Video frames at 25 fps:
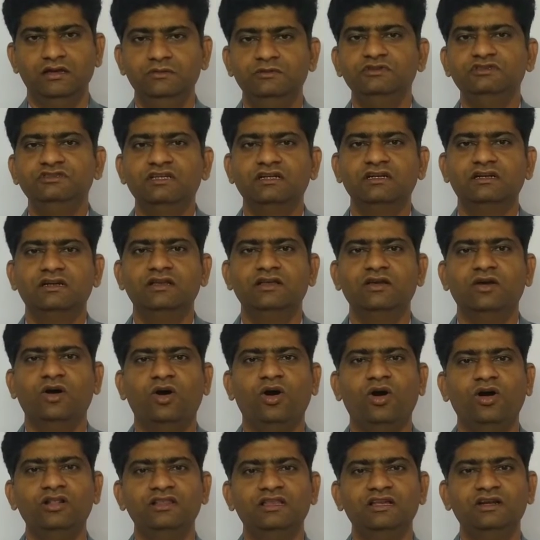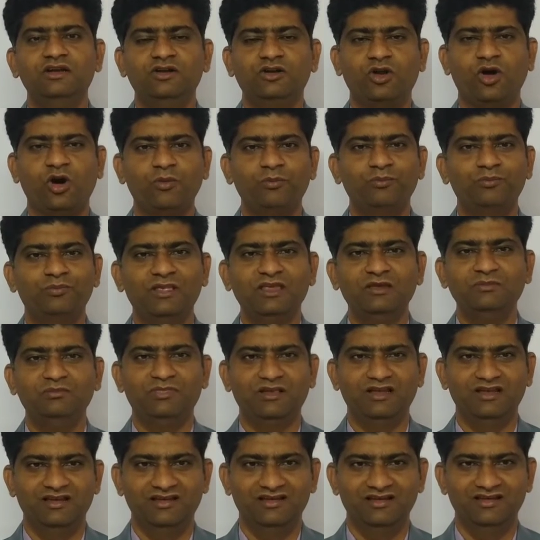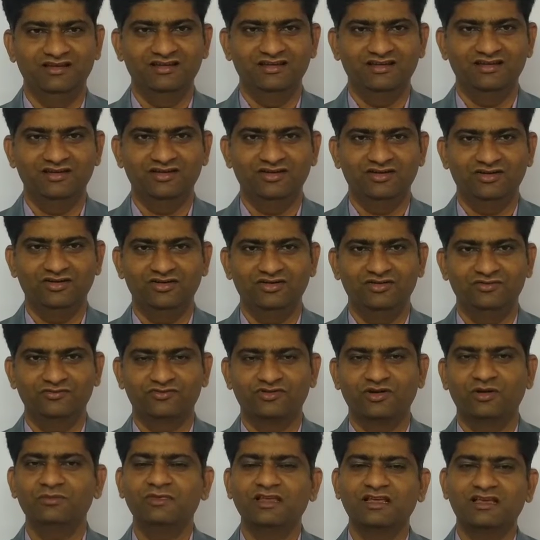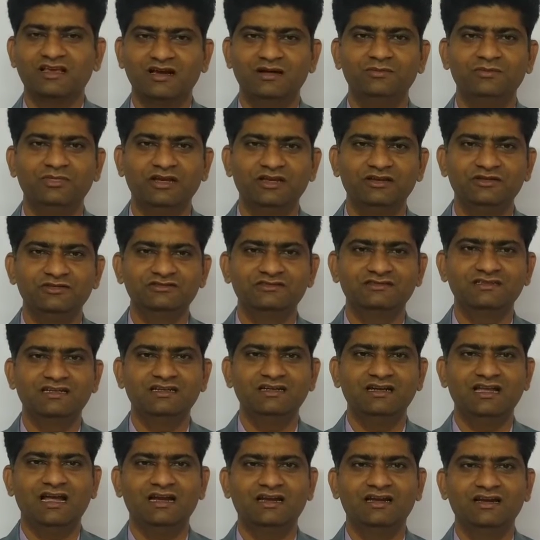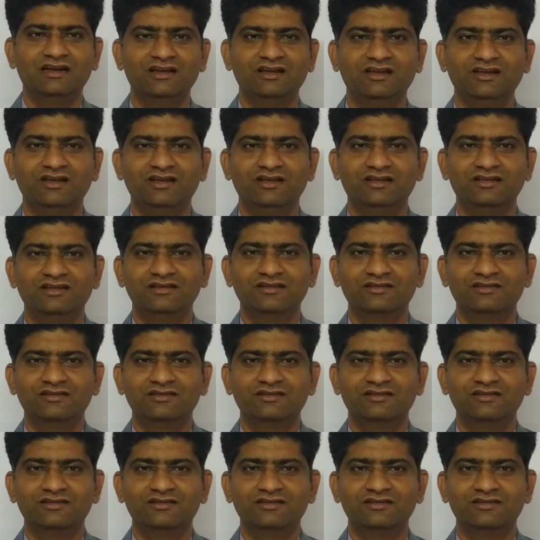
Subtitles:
immediately all the top people from the company who said that